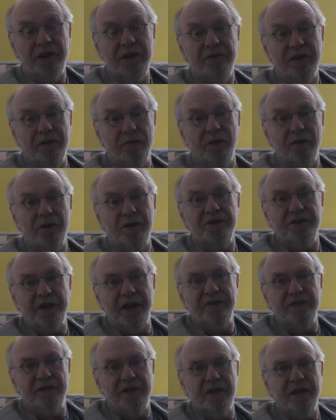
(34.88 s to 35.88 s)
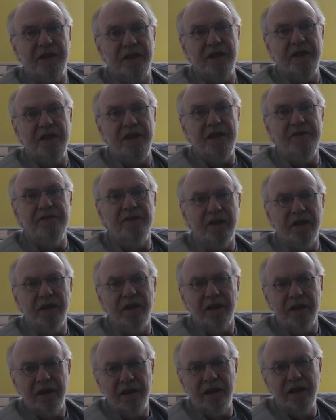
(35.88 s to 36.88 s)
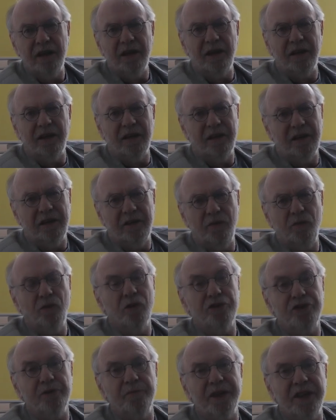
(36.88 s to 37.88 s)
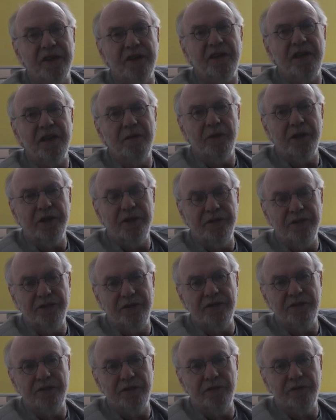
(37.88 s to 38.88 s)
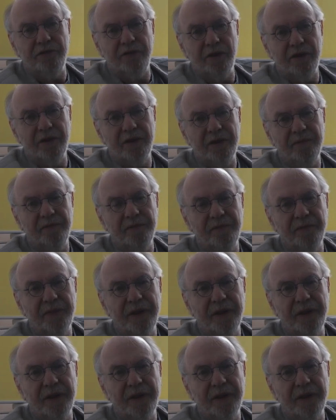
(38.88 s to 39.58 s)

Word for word: even worse, as evil, worshiping demons and so forth.